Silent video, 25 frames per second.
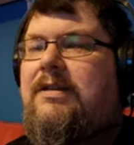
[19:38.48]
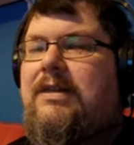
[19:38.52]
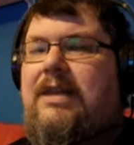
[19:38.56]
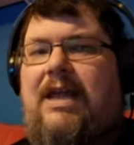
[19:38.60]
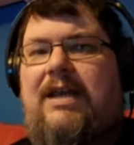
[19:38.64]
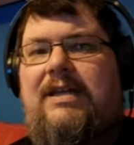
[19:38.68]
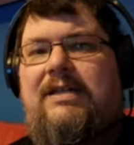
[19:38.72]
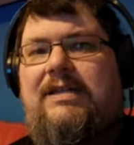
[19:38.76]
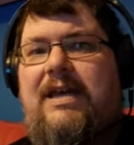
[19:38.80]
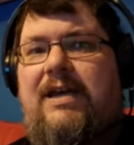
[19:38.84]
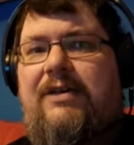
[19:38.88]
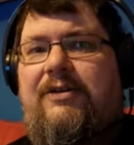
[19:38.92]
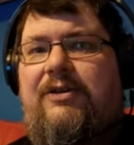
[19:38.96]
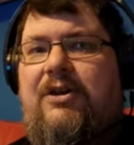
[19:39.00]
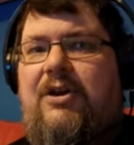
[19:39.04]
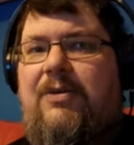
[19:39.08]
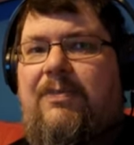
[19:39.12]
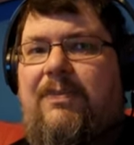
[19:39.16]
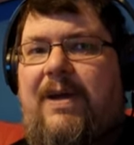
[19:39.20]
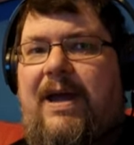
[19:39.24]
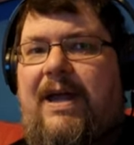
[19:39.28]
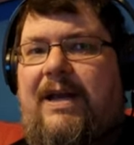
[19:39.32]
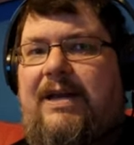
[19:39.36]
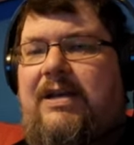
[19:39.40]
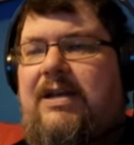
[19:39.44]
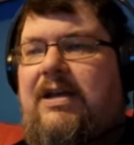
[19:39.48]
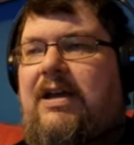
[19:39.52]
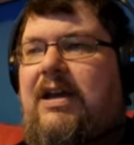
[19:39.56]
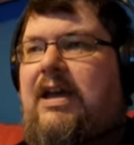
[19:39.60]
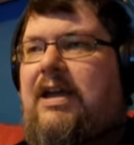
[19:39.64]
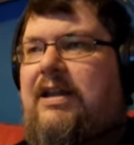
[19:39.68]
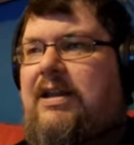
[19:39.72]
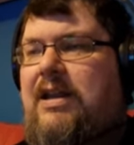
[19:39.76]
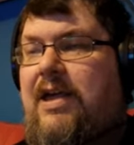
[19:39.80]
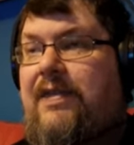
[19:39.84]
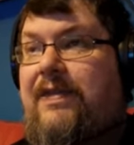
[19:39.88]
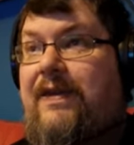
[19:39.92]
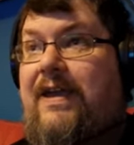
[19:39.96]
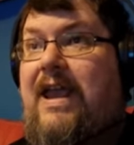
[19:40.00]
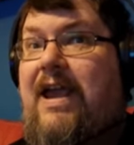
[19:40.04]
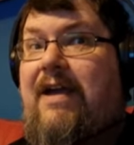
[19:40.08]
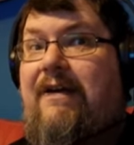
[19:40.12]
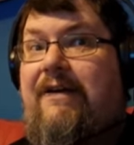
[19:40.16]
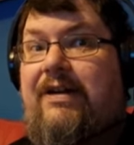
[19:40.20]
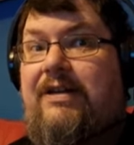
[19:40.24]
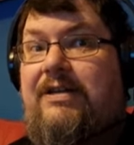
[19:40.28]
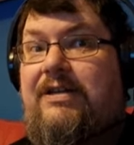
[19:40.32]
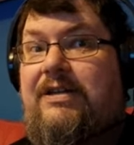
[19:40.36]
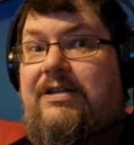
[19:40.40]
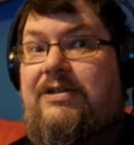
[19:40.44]
That is how you command another
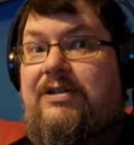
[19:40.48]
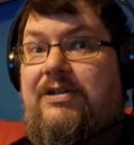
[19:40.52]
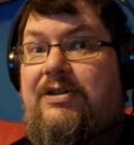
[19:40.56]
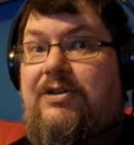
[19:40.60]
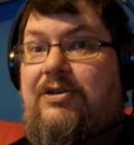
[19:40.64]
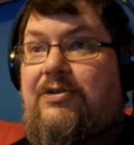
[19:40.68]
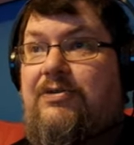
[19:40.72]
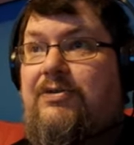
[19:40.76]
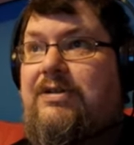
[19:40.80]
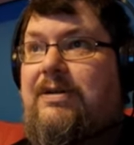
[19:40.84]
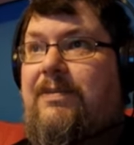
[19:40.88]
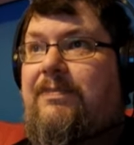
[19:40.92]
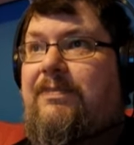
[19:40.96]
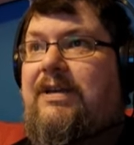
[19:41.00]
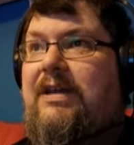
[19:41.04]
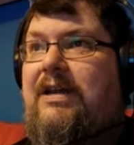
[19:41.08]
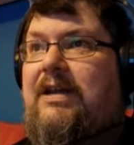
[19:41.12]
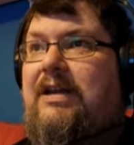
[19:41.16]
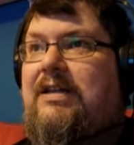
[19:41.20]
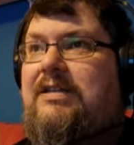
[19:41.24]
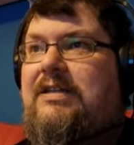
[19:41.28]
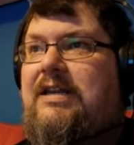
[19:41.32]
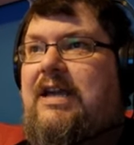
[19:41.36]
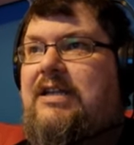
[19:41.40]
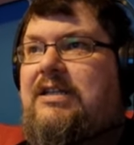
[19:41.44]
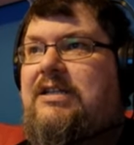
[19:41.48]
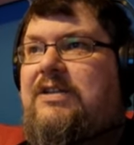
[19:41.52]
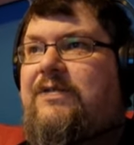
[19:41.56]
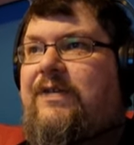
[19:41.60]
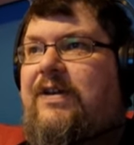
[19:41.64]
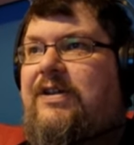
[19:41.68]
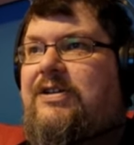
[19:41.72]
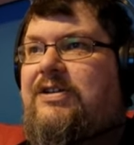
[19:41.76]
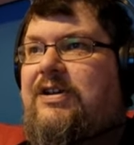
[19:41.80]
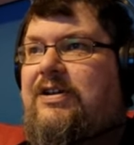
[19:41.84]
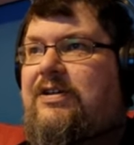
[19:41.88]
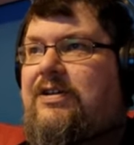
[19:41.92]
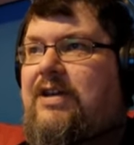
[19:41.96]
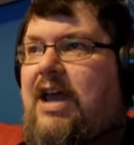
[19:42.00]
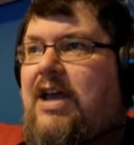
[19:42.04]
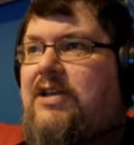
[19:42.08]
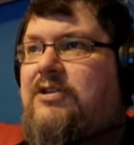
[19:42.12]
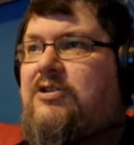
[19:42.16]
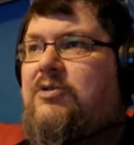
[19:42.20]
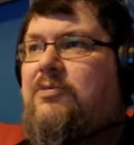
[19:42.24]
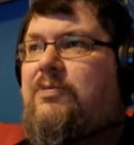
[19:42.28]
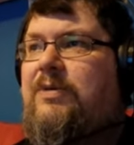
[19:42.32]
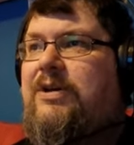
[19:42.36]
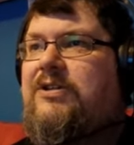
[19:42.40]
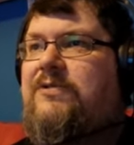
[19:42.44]
character to do something in a text adventure.
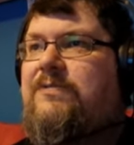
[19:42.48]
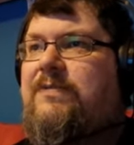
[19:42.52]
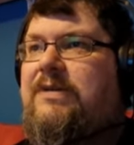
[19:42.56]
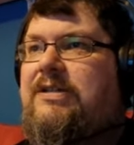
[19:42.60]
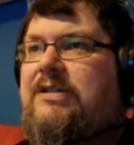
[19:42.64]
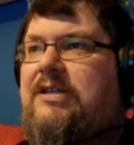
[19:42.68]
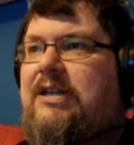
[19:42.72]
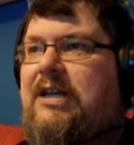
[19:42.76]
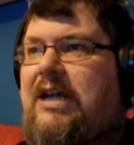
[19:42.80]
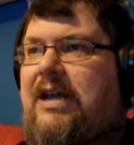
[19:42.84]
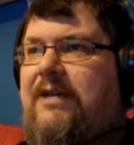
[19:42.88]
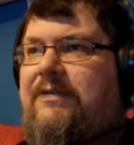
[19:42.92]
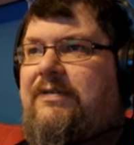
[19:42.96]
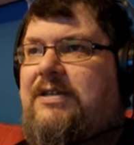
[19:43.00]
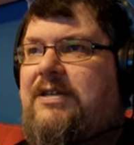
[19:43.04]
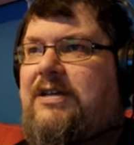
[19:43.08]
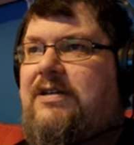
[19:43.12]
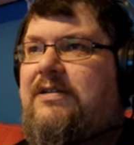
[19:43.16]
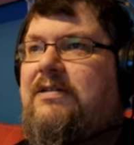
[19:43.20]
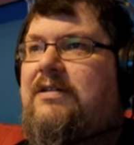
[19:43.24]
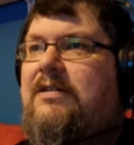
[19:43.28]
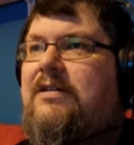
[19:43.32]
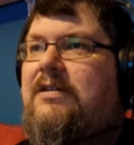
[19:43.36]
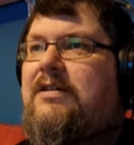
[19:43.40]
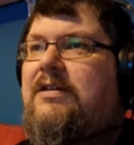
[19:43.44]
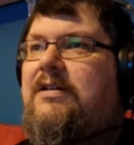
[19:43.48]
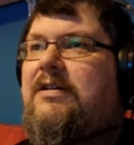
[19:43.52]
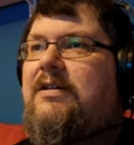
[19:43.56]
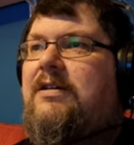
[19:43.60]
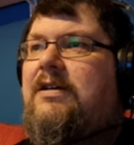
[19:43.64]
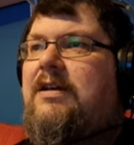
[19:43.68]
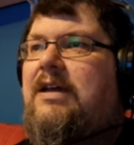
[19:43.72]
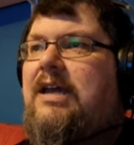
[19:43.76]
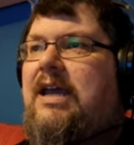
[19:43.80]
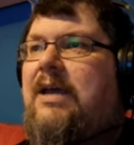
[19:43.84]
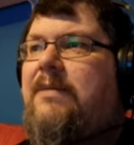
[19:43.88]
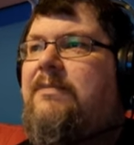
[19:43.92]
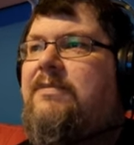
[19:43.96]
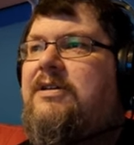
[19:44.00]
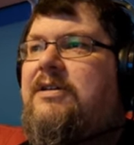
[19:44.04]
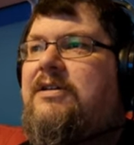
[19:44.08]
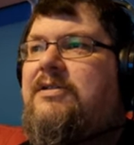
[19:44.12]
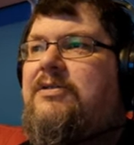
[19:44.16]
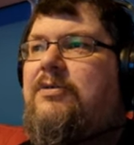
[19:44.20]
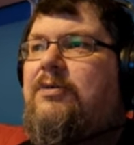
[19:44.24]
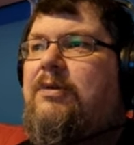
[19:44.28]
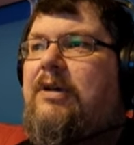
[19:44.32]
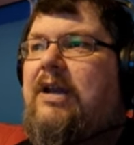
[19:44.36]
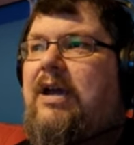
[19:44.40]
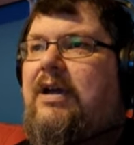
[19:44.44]
As you wish, Mr. Davison. He
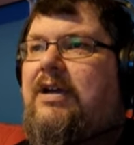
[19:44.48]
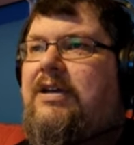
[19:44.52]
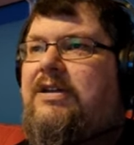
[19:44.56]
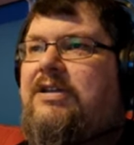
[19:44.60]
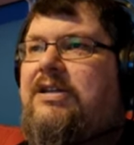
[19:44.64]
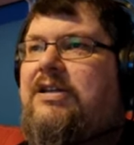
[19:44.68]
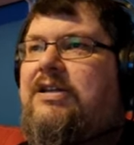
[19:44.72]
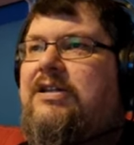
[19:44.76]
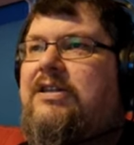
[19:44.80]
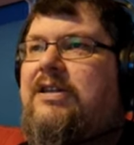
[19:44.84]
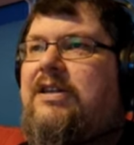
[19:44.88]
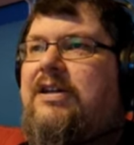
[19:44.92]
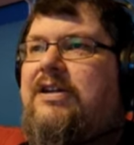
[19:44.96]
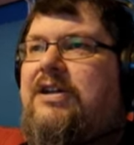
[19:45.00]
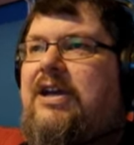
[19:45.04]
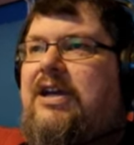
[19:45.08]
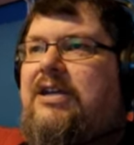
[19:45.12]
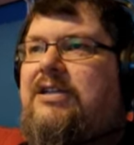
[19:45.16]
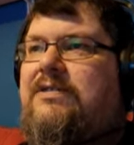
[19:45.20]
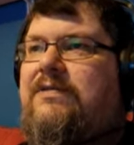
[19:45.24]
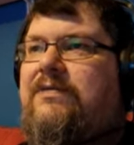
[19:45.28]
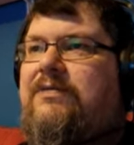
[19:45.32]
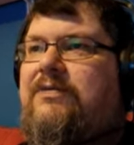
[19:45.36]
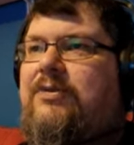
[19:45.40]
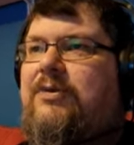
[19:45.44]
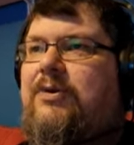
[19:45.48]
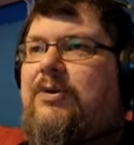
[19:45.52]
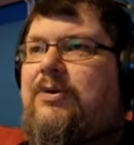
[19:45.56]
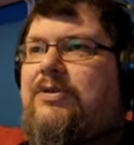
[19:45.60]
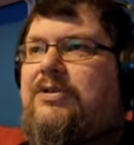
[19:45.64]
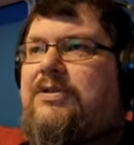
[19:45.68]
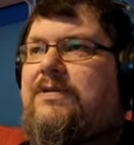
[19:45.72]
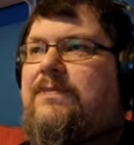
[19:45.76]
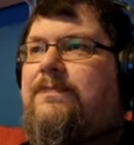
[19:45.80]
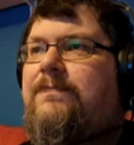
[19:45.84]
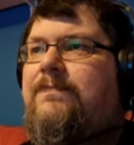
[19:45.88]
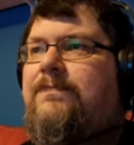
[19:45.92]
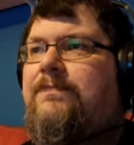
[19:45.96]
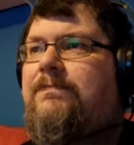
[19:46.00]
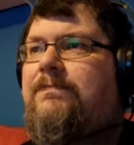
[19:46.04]
empties your luggage into the chest of drawers.